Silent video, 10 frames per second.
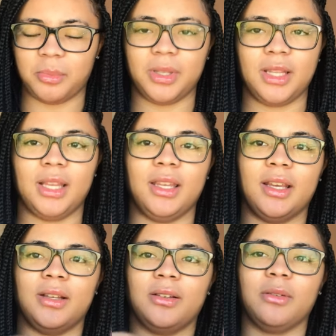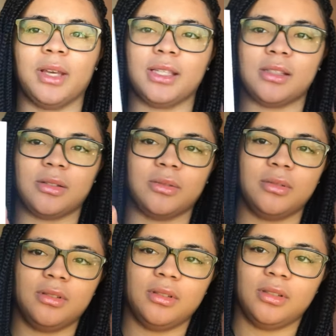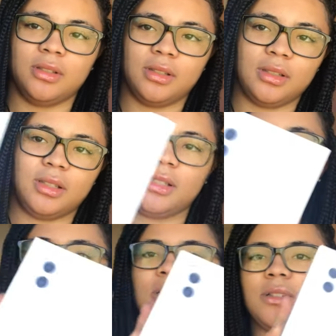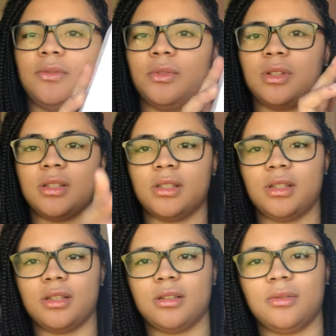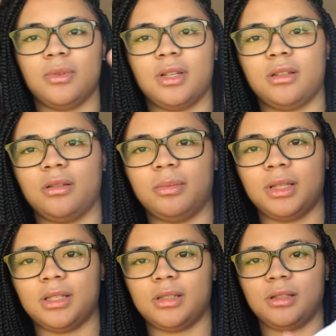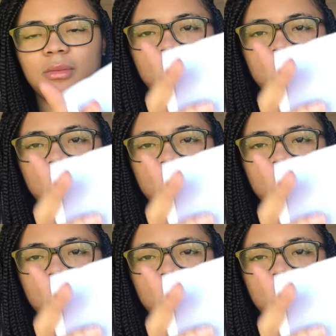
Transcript: Put that down. Okay. So let's see if you can see it without the plastic.